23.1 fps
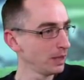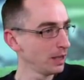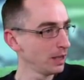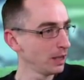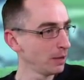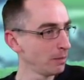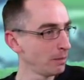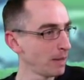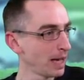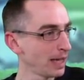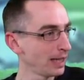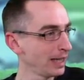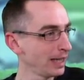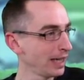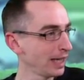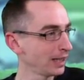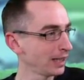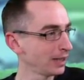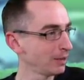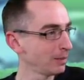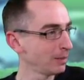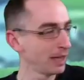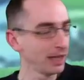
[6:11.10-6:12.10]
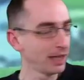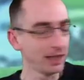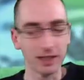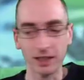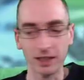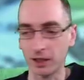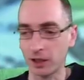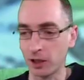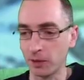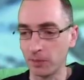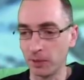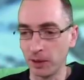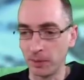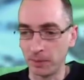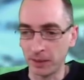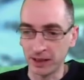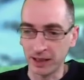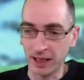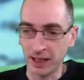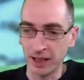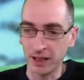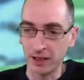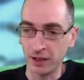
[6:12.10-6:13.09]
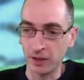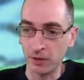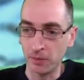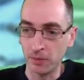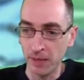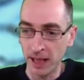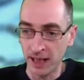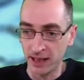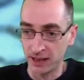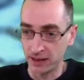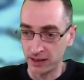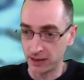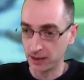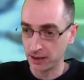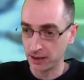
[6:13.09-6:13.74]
badly estimated a couple of percent and you miss.